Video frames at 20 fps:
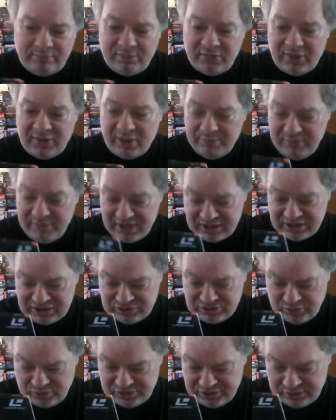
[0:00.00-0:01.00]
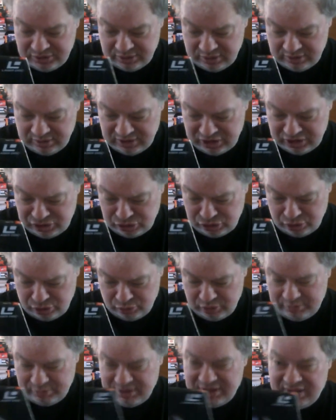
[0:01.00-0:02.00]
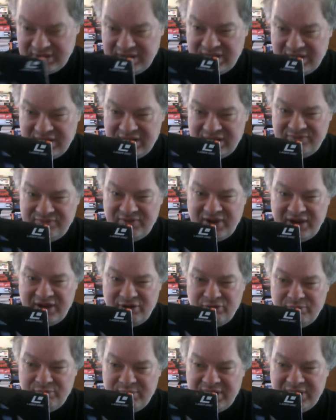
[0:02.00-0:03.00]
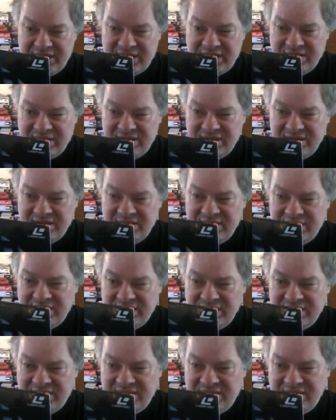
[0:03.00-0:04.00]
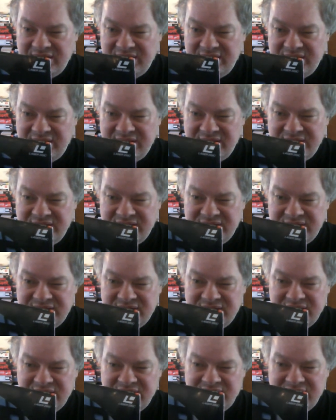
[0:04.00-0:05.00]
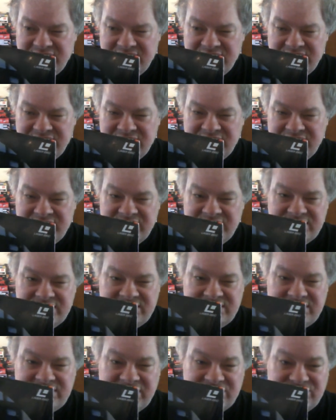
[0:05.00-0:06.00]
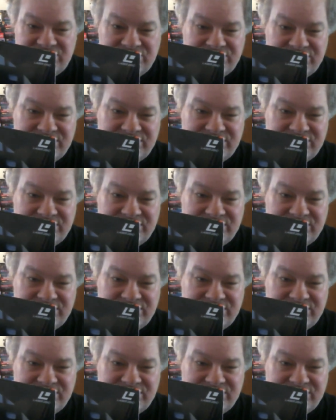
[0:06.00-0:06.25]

mixed with digital equipment, and the final media is digital.